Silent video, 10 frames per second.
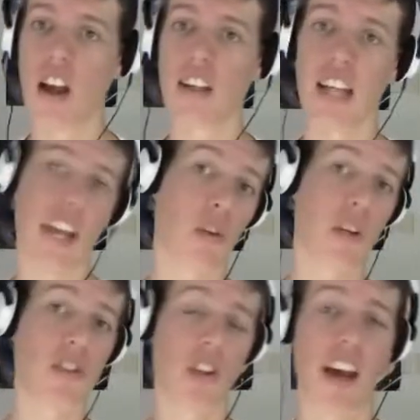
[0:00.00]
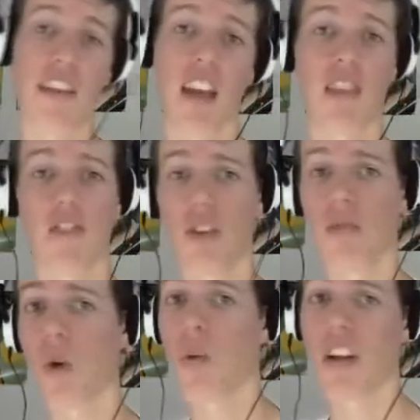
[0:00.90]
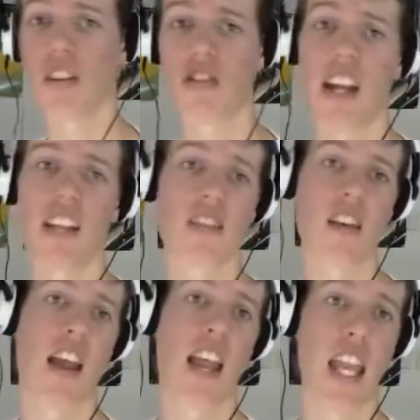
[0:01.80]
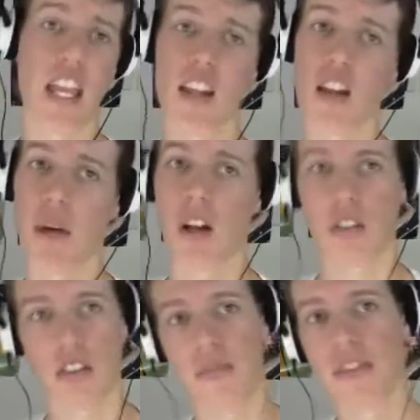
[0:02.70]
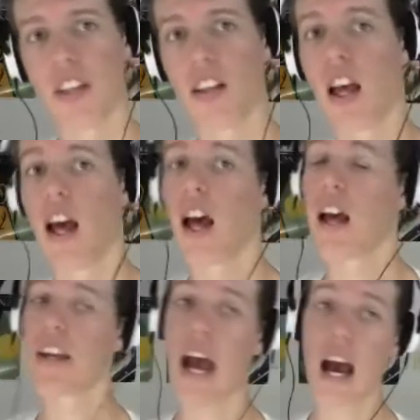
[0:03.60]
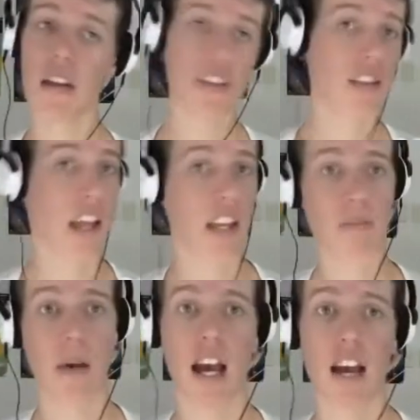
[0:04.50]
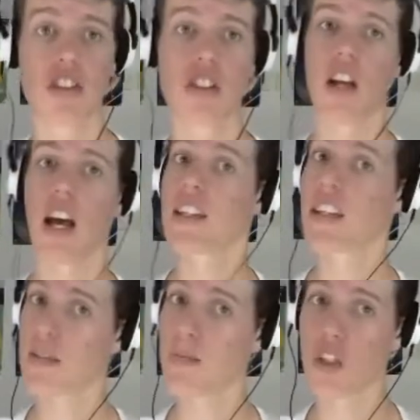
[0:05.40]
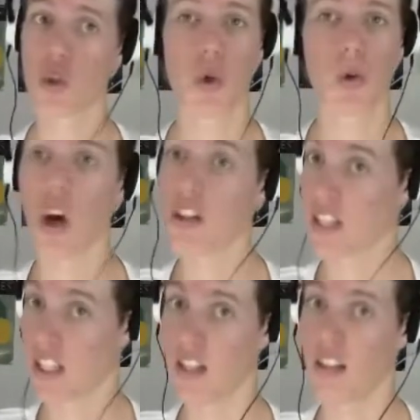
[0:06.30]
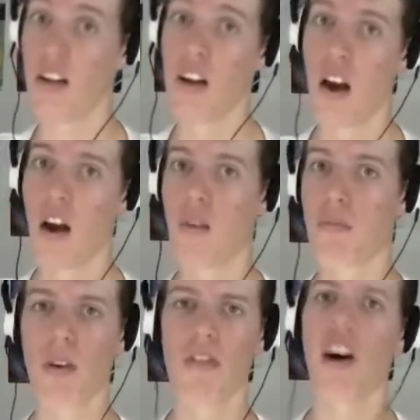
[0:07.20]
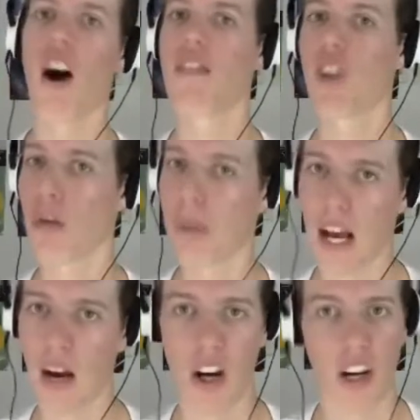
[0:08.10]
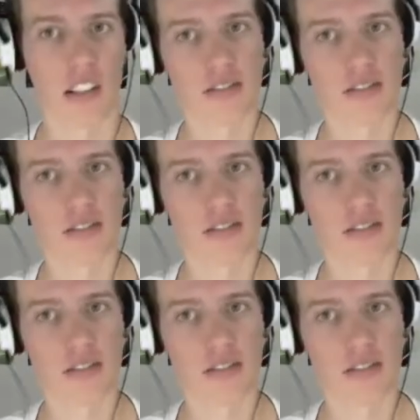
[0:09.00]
Now that we do have a few more Wondertrades in the belt. Now the Psychic Badge, a testament to your skill, proof of your power.